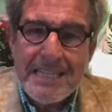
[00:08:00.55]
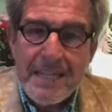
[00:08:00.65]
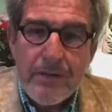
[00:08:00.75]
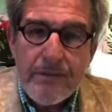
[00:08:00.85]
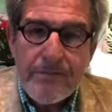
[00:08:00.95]

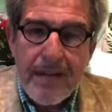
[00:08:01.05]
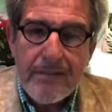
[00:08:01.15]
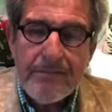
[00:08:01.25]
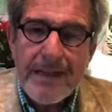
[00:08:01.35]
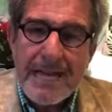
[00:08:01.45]
idea of
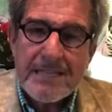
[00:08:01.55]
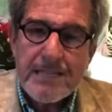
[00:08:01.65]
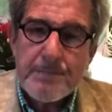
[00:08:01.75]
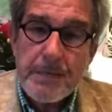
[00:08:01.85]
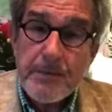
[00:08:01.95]
love
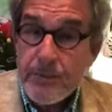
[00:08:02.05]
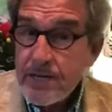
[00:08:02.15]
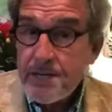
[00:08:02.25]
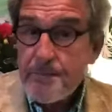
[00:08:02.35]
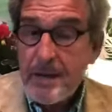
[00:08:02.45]
as it's been
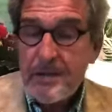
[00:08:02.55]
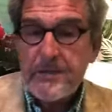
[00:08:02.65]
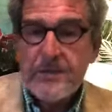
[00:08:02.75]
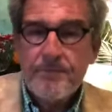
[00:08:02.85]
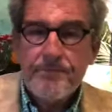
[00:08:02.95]
written
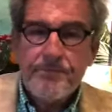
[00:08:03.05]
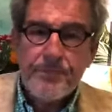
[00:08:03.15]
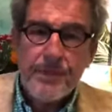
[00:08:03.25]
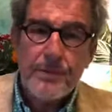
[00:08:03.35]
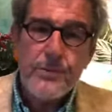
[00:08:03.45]
about
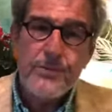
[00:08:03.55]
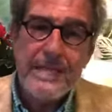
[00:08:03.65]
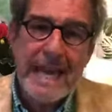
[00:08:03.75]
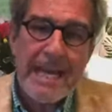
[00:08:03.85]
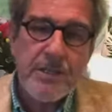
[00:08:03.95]

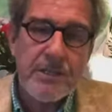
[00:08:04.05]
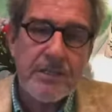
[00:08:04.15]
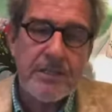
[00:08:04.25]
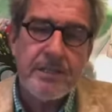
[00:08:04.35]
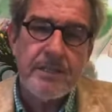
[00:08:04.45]
through the
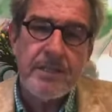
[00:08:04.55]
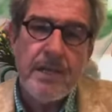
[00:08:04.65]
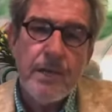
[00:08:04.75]
ages.